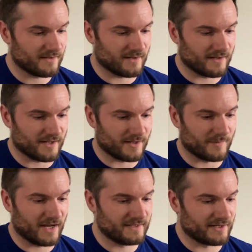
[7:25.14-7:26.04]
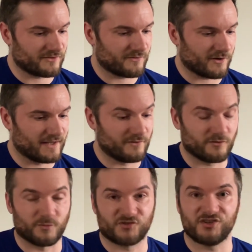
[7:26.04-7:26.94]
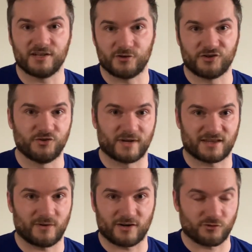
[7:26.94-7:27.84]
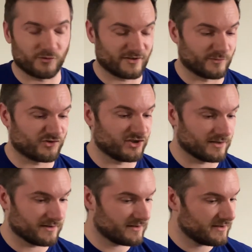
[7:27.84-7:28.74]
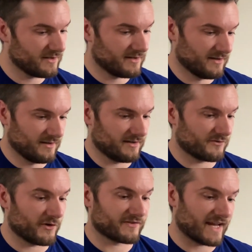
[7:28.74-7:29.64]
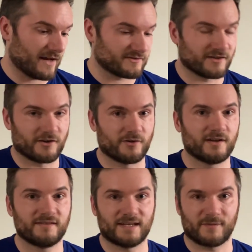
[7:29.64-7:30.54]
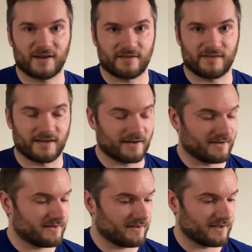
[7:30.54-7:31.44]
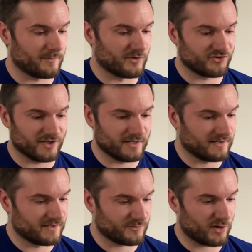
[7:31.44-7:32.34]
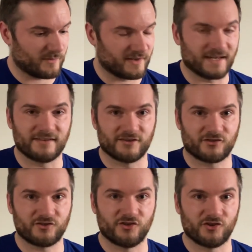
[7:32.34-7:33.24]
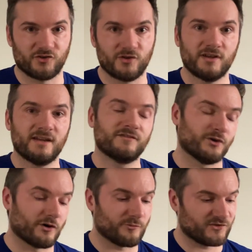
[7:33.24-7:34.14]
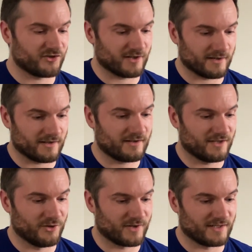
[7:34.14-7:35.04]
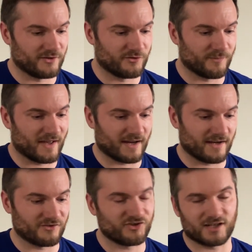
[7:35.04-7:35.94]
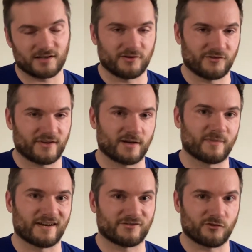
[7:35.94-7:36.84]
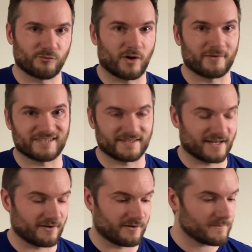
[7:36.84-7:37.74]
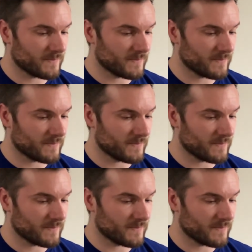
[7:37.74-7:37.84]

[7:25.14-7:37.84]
And then and if you have a machine, you could do like the lateral raise machine. As far as calves go, same kind of thing. Machine is probably the easiest to do. If you don't have a machine, you can use my cheeky little setup that I stole from Robert Santana,